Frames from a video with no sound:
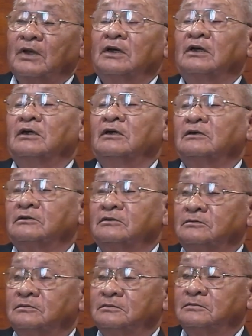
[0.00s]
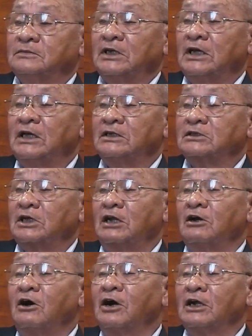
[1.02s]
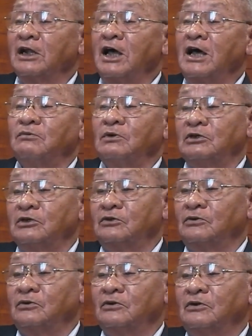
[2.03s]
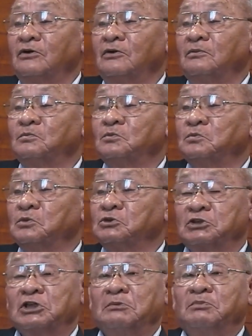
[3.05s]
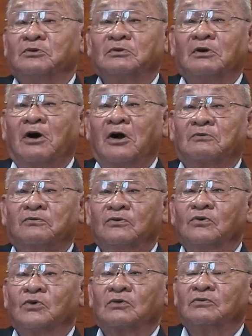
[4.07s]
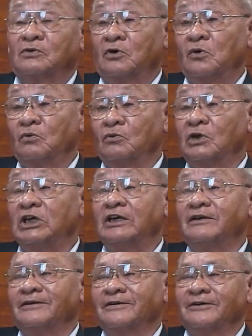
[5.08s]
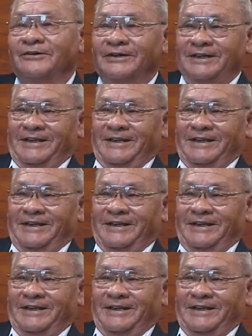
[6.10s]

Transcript: uh, it's kind of hard life when you uh, sleep on a hard floor for a whole week, you know,